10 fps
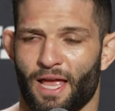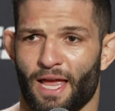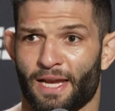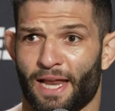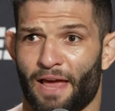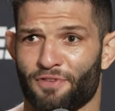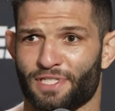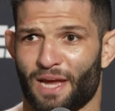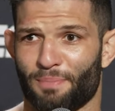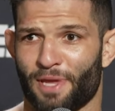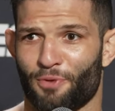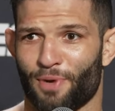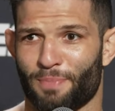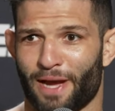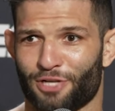And every time he
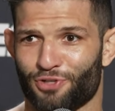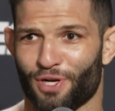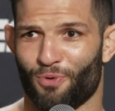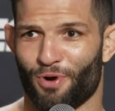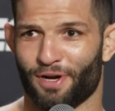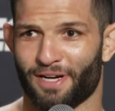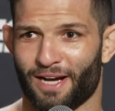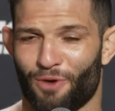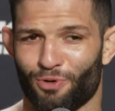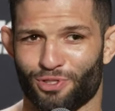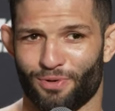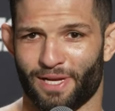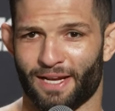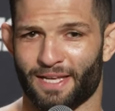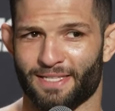went back to the corner, I was
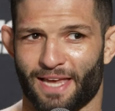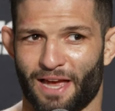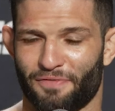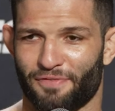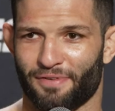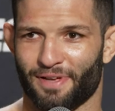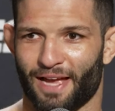looking at his calf.